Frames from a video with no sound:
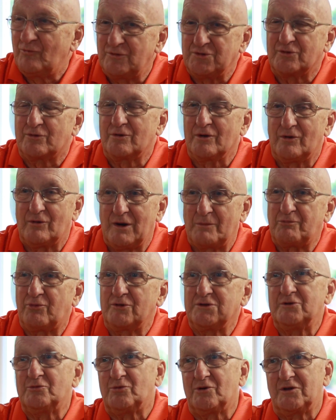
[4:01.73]
when you grow up,
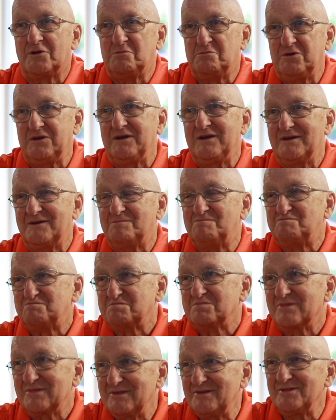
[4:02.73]
what you want to be.
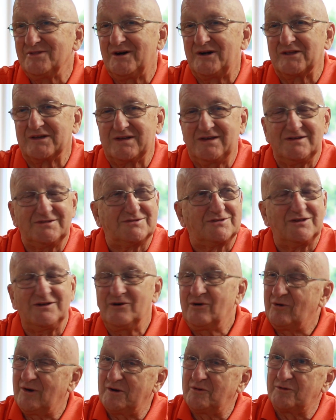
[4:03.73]
And a lot of kids say,
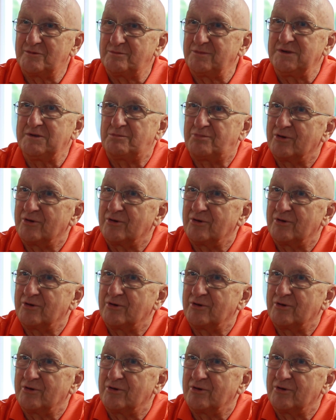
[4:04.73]
oh, I want to be